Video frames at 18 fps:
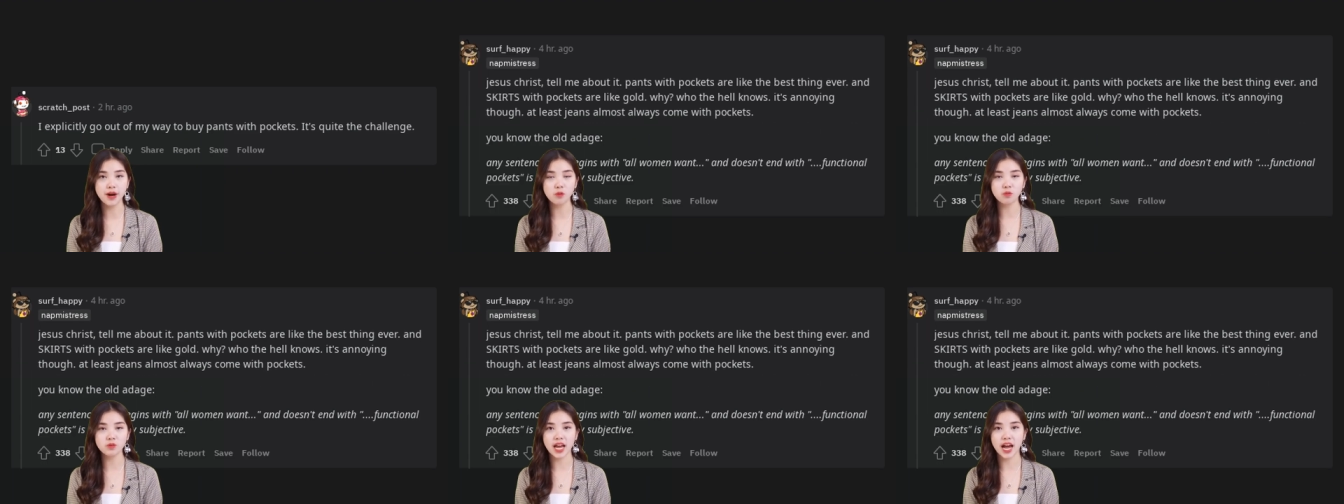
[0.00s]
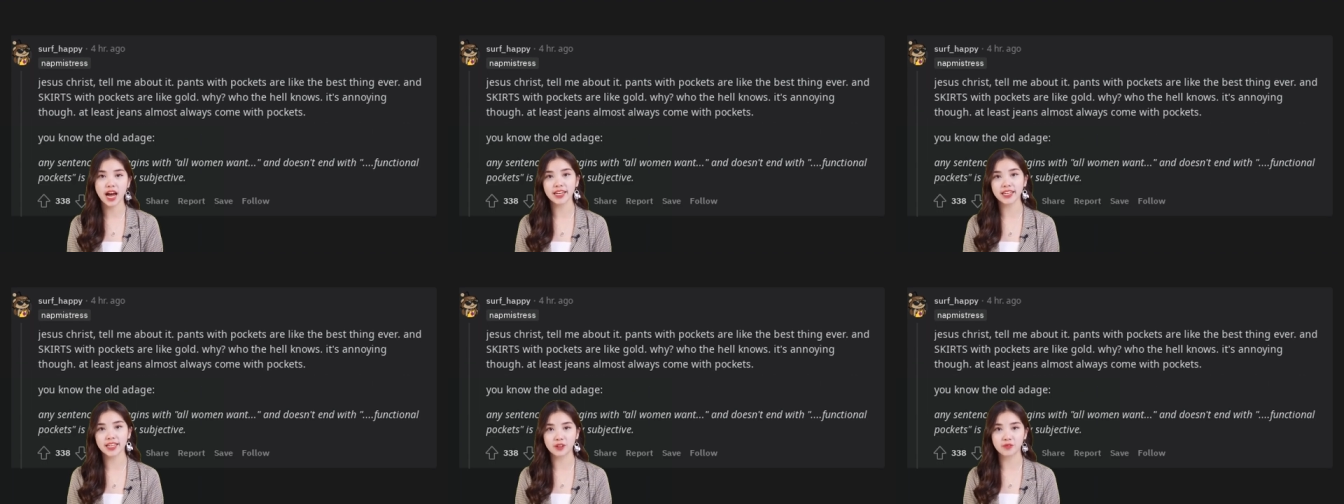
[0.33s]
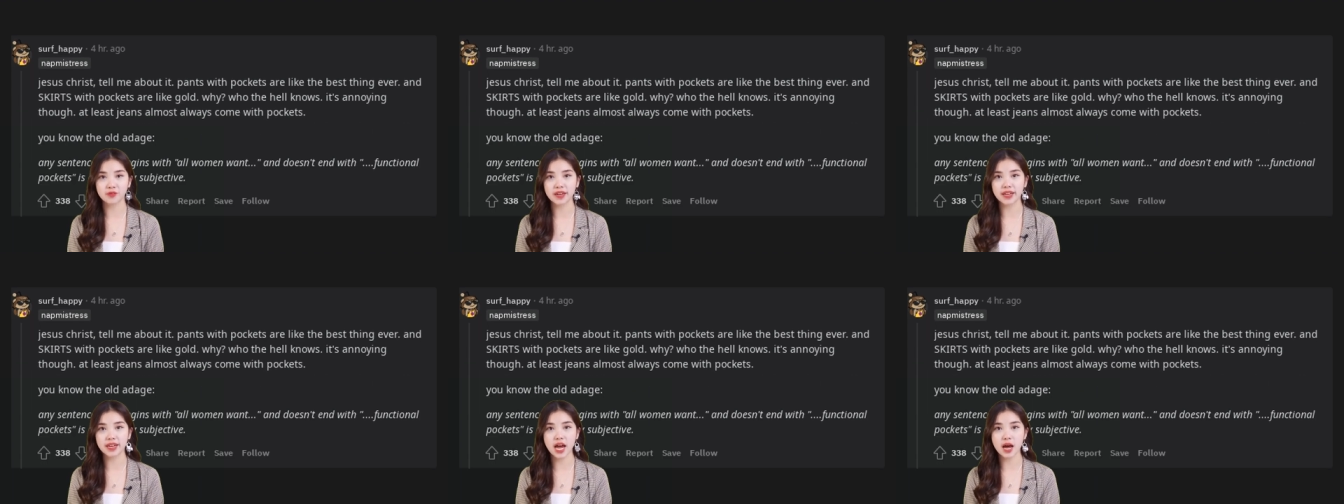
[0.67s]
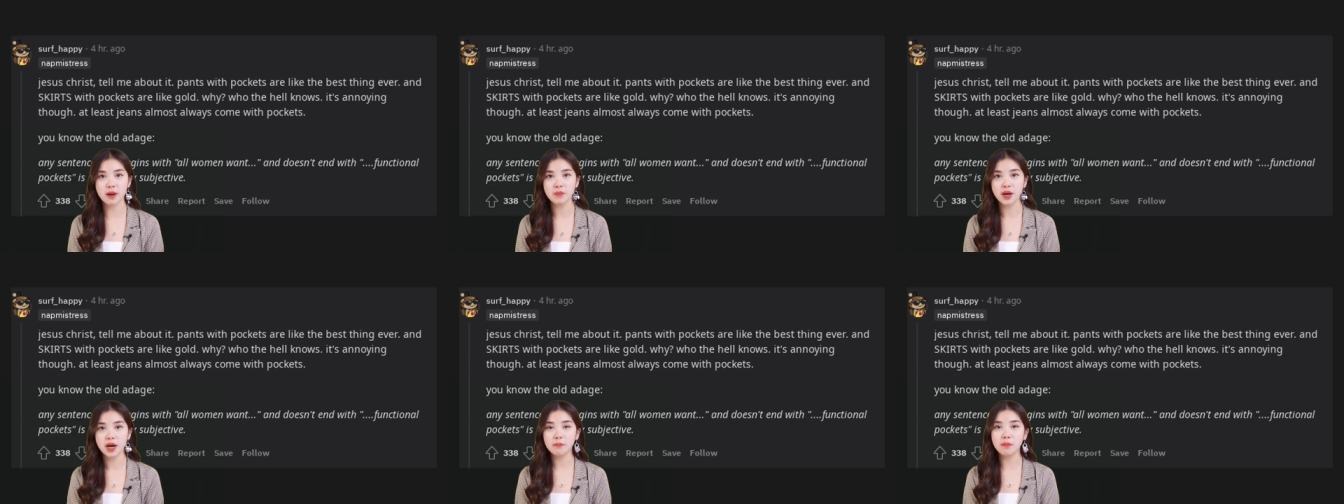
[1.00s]
Jesus
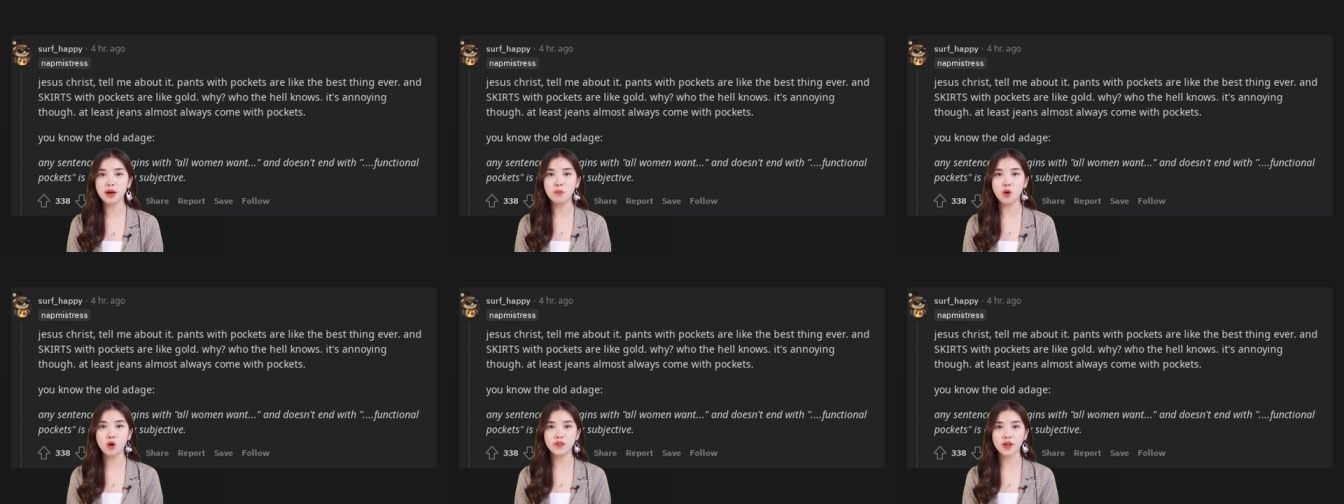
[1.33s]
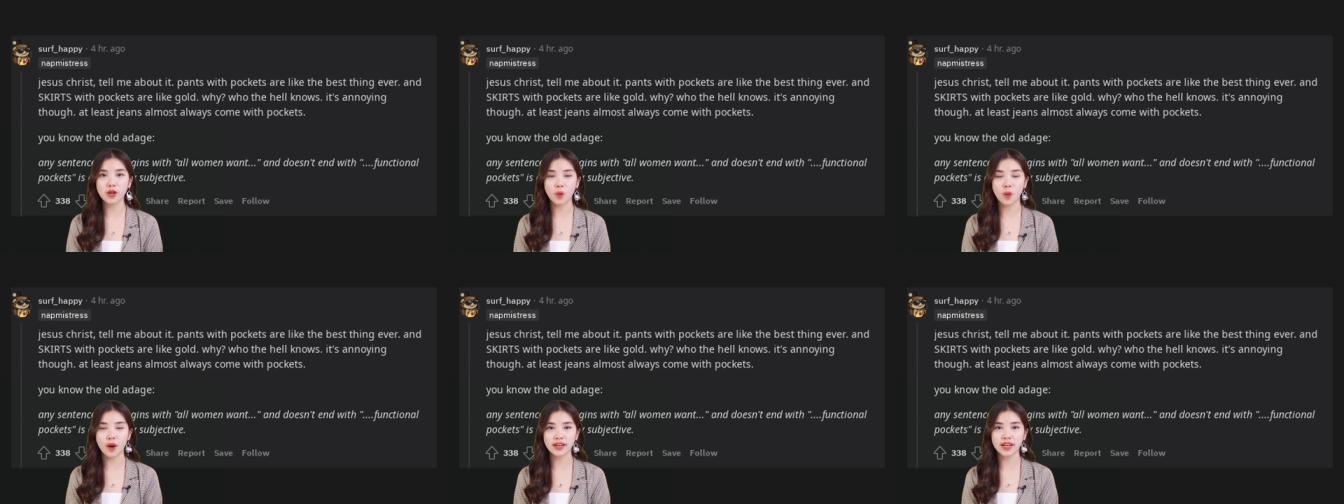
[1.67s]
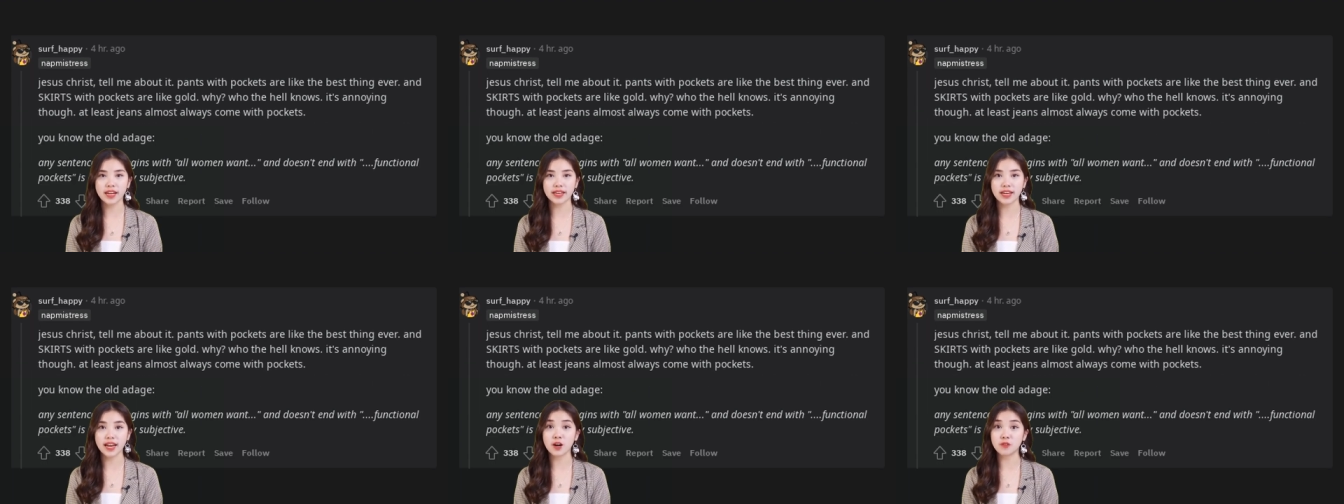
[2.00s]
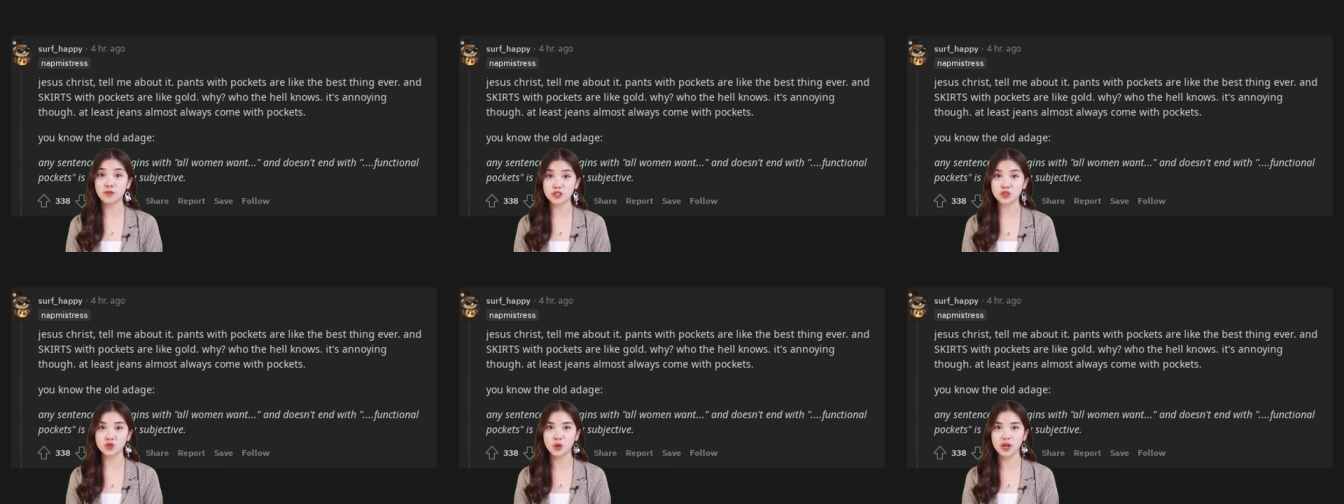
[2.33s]
Christ. Tell me about it.